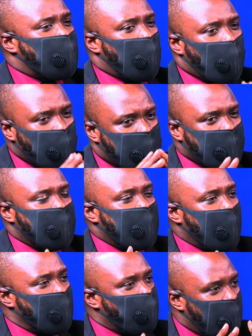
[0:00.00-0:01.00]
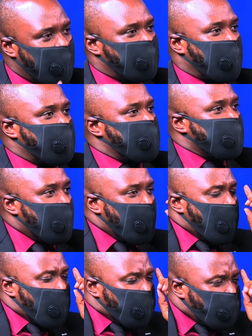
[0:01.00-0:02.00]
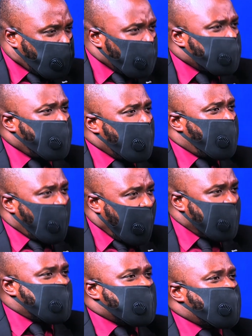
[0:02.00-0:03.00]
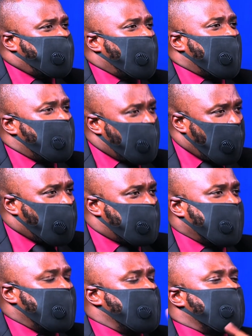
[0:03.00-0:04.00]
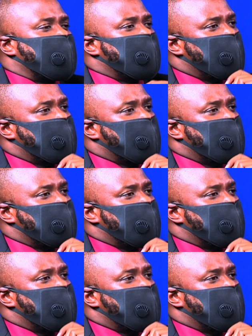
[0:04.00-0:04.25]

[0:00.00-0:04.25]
mkokoteni and whatever. Those people asked for mkokoteni.